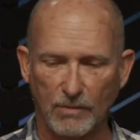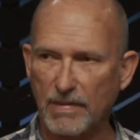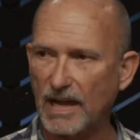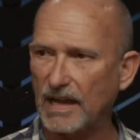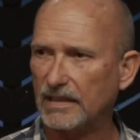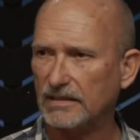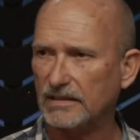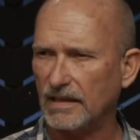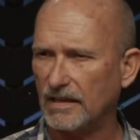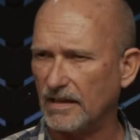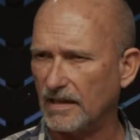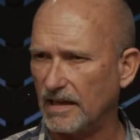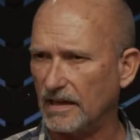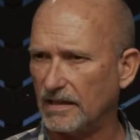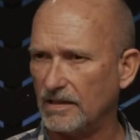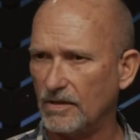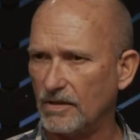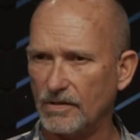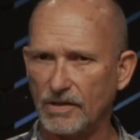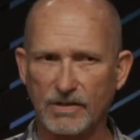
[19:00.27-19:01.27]
back there, and
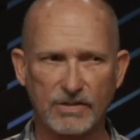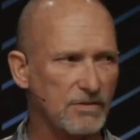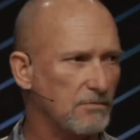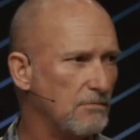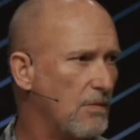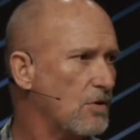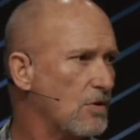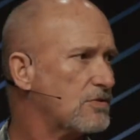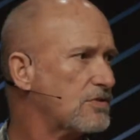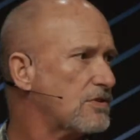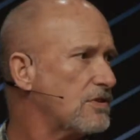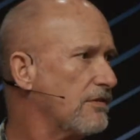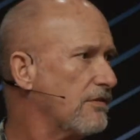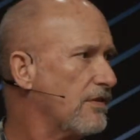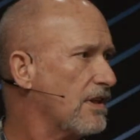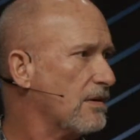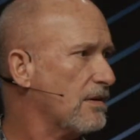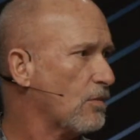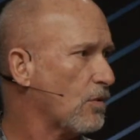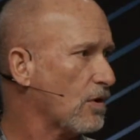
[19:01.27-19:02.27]
I noticed most
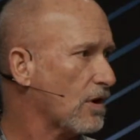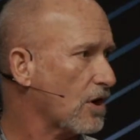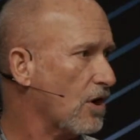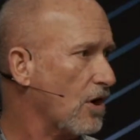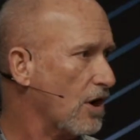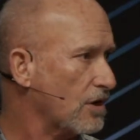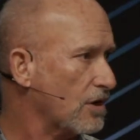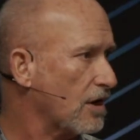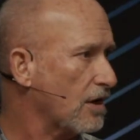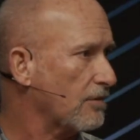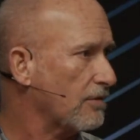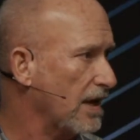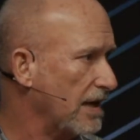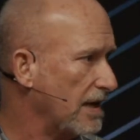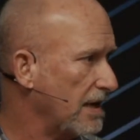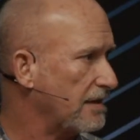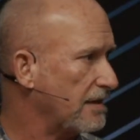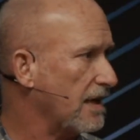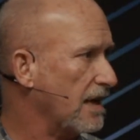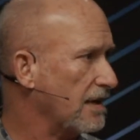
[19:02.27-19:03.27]
of them were gone
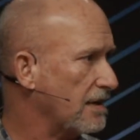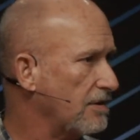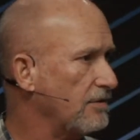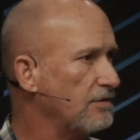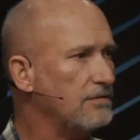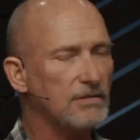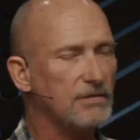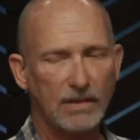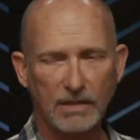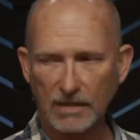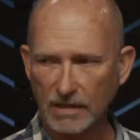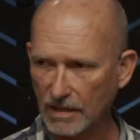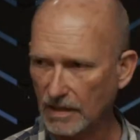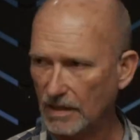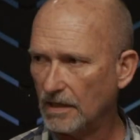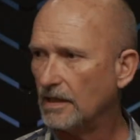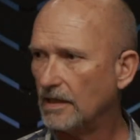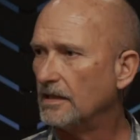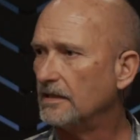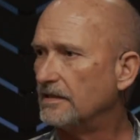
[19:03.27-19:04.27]
already. Thank you.
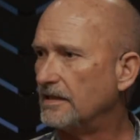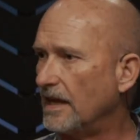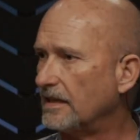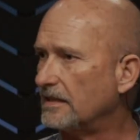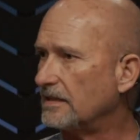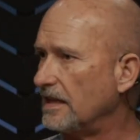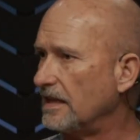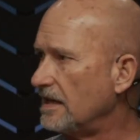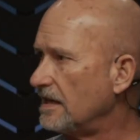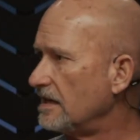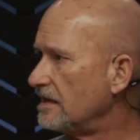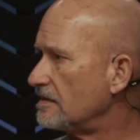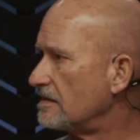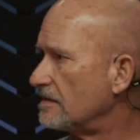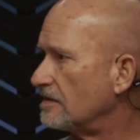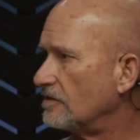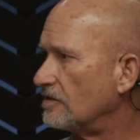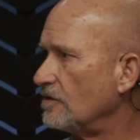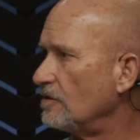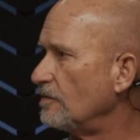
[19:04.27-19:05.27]
Take
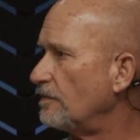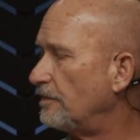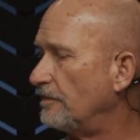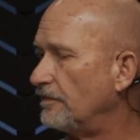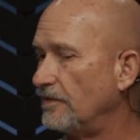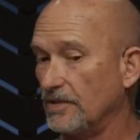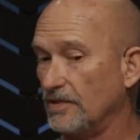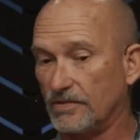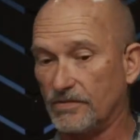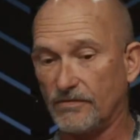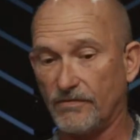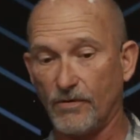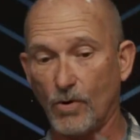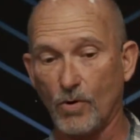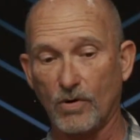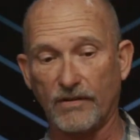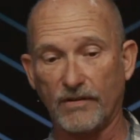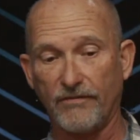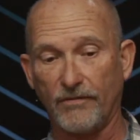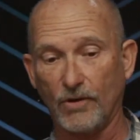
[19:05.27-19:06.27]
these, there's
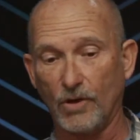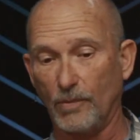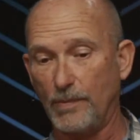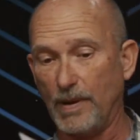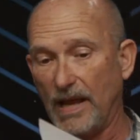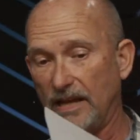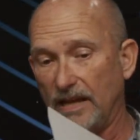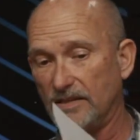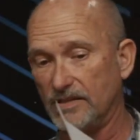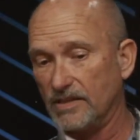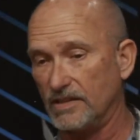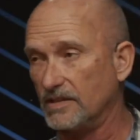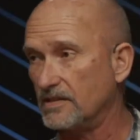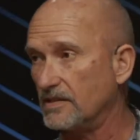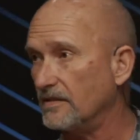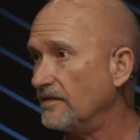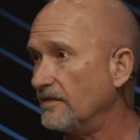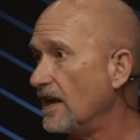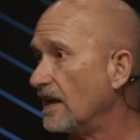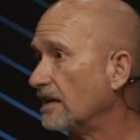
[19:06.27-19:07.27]
four full
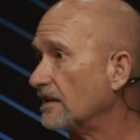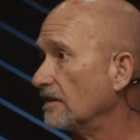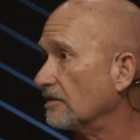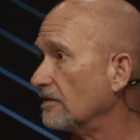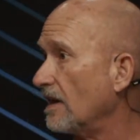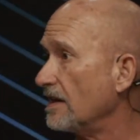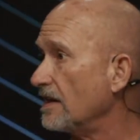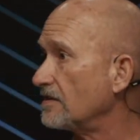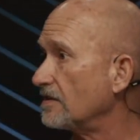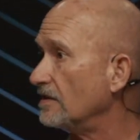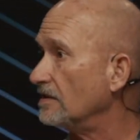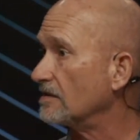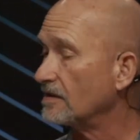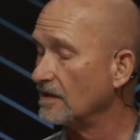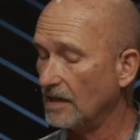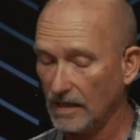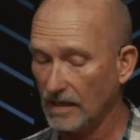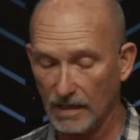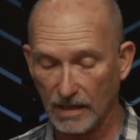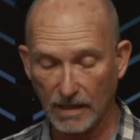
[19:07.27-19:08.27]
pages of declarations.
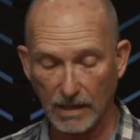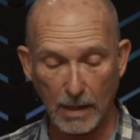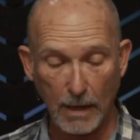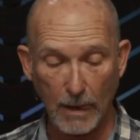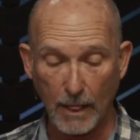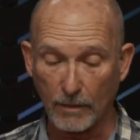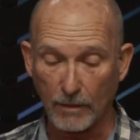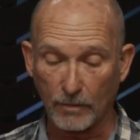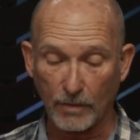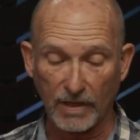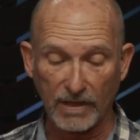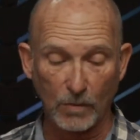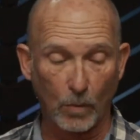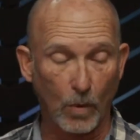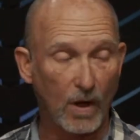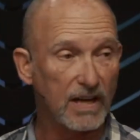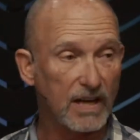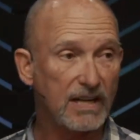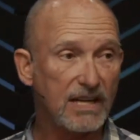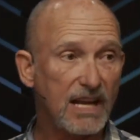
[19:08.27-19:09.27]
Read
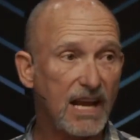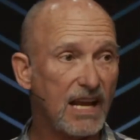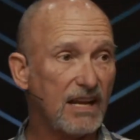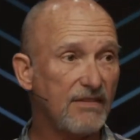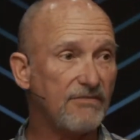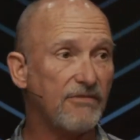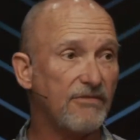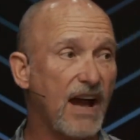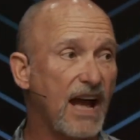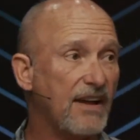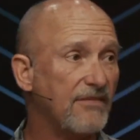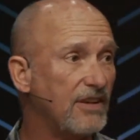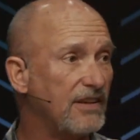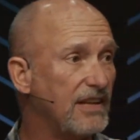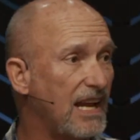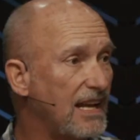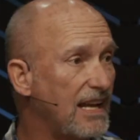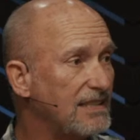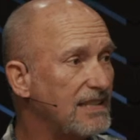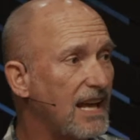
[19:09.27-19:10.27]
one a day, five a
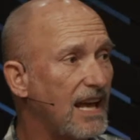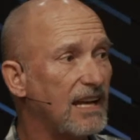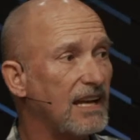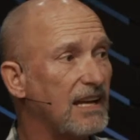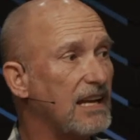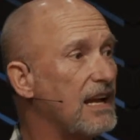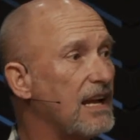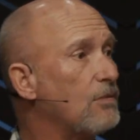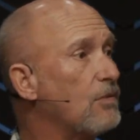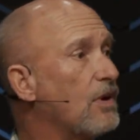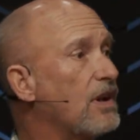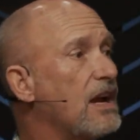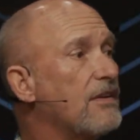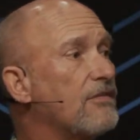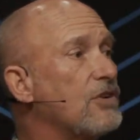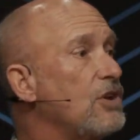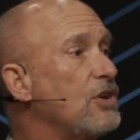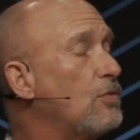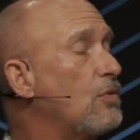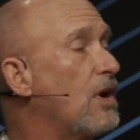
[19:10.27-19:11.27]
day, 10 a day,
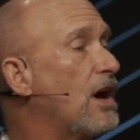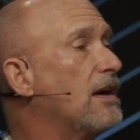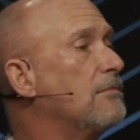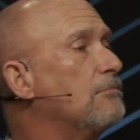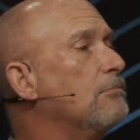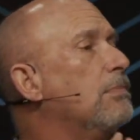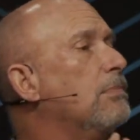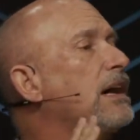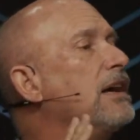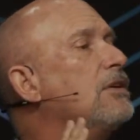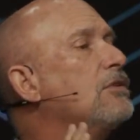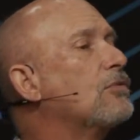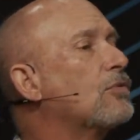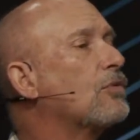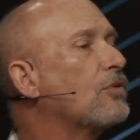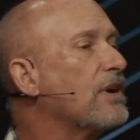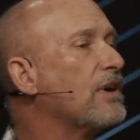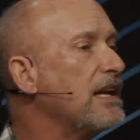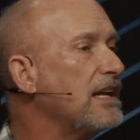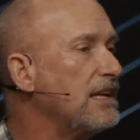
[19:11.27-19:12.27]
whatever you want, but
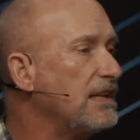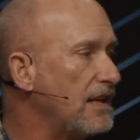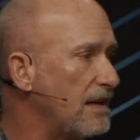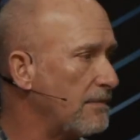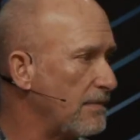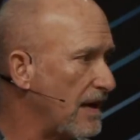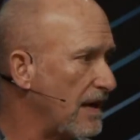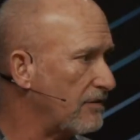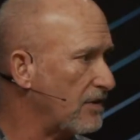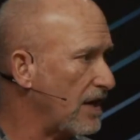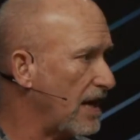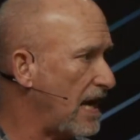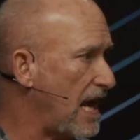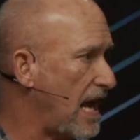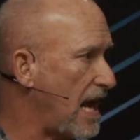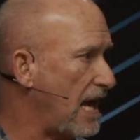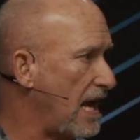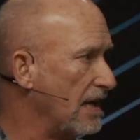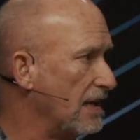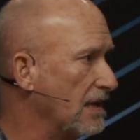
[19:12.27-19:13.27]
read them every
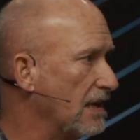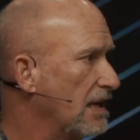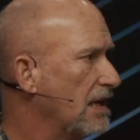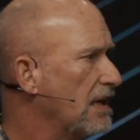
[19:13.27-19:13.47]
day.